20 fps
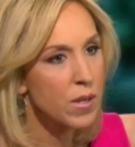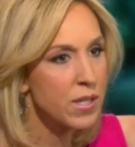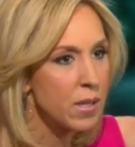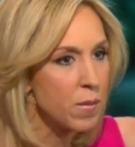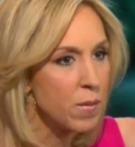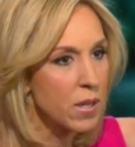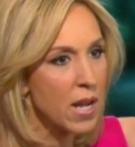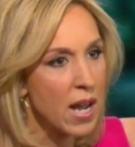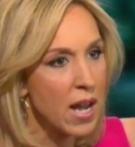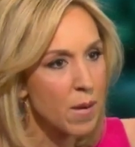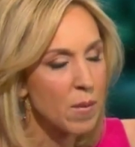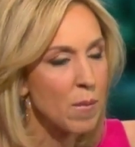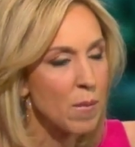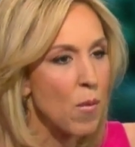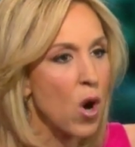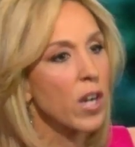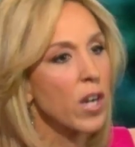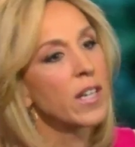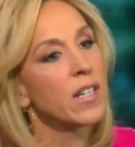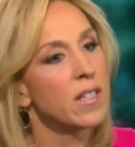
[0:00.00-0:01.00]
we seem to kind of be
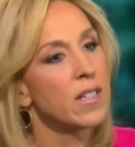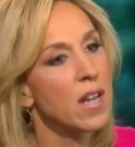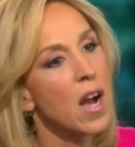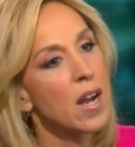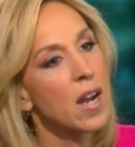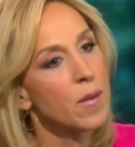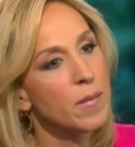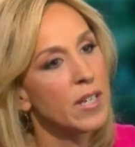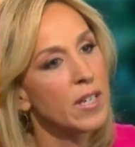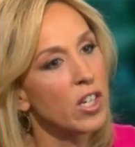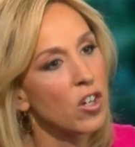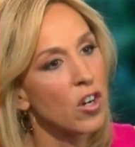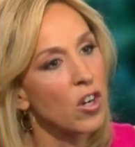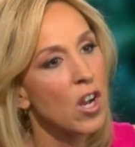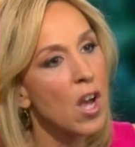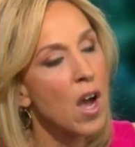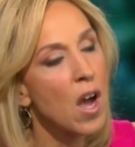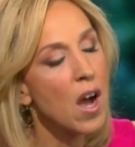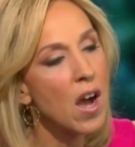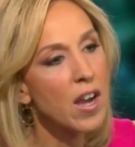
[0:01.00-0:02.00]
marking time here.
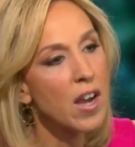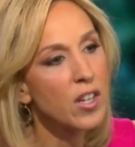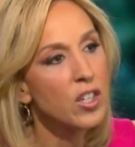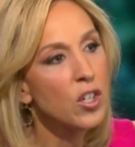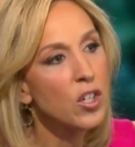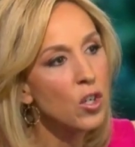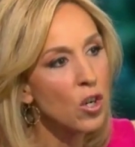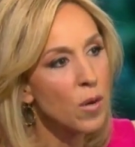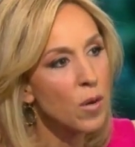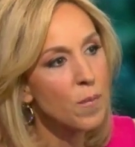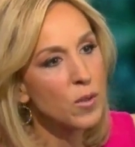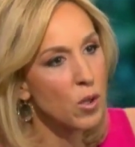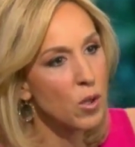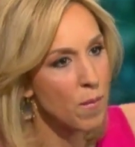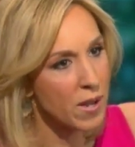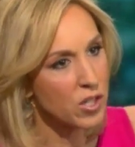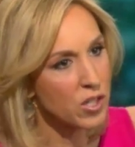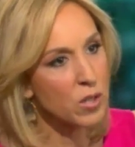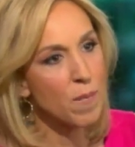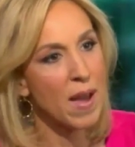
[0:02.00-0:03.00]
Europe,
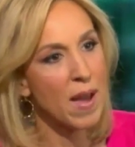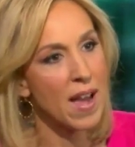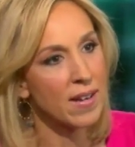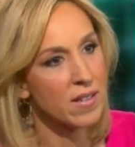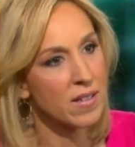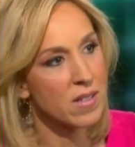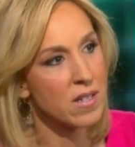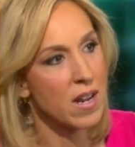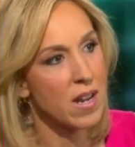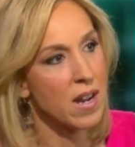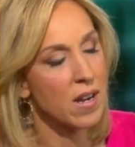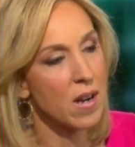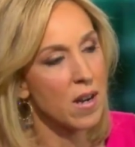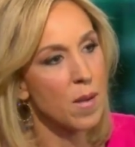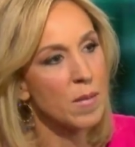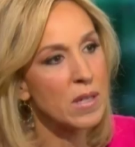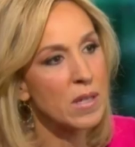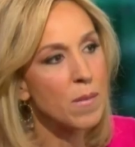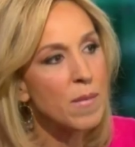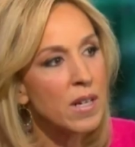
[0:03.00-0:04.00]
you're mentioning Pakistan.
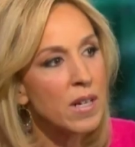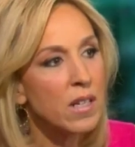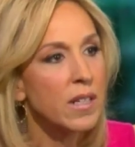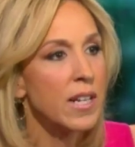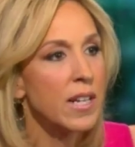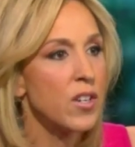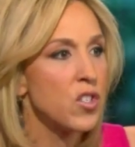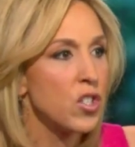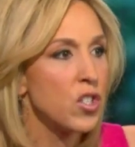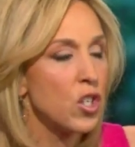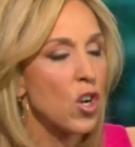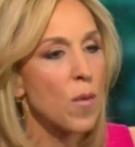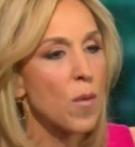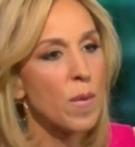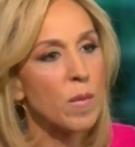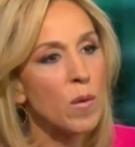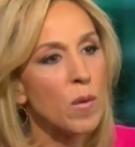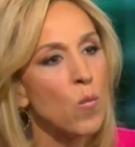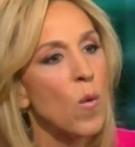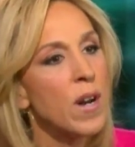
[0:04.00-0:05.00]
I mean, the Middle East,
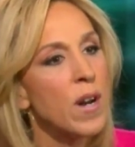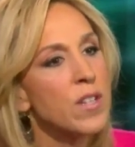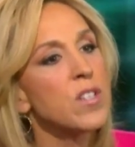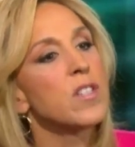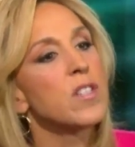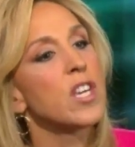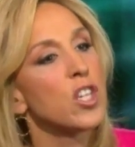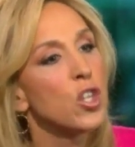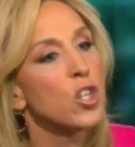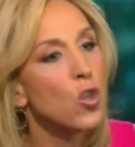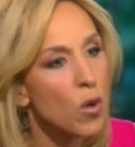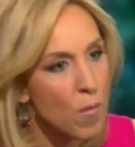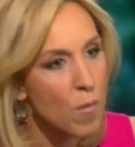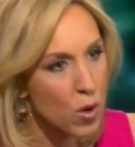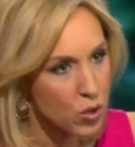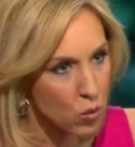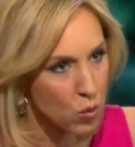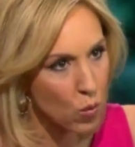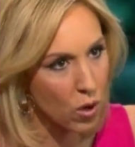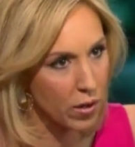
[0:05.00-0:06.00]
Europe. I mean, what is it that you're
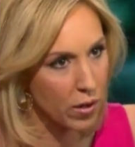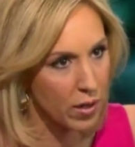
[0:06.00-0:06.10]
most